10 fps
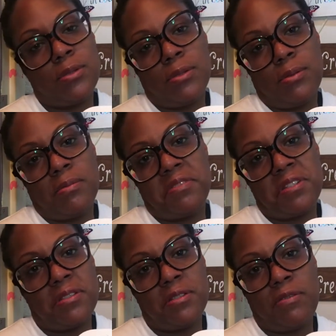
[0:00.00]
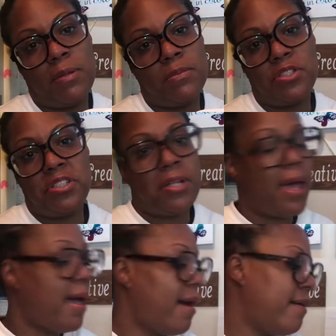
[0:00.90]
So this is a great machine to
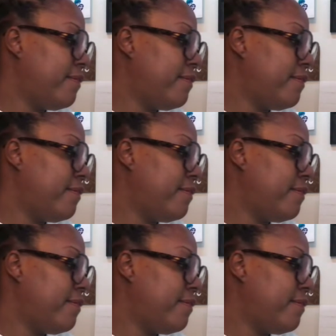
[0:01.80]
have.